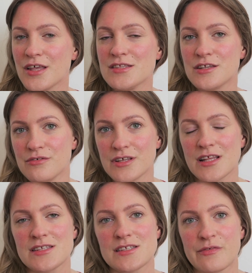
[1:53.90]
considering
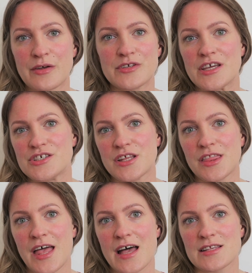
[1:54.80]
this is a
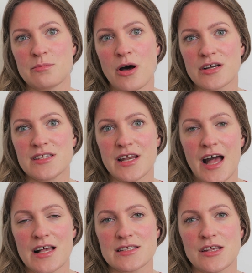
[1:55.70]
foundation that's marketed
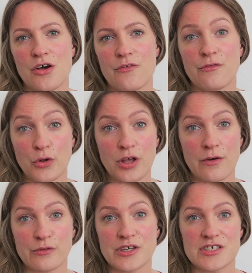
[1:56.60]
as full
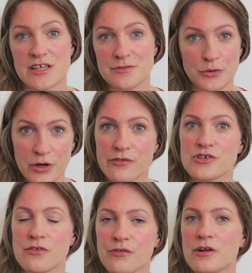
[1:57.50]
coverage, it says full coverage
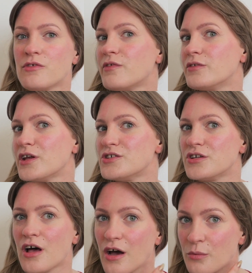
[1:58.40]
on the front of the
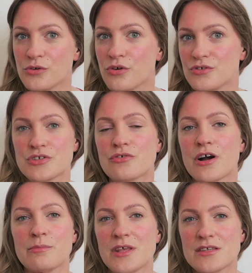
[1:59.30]
foundation, I would not
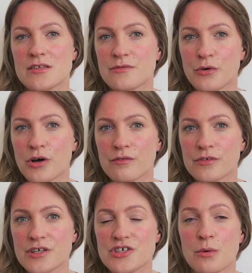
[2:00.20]
describe this as full
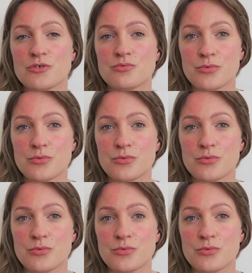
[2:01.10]
coverage. I was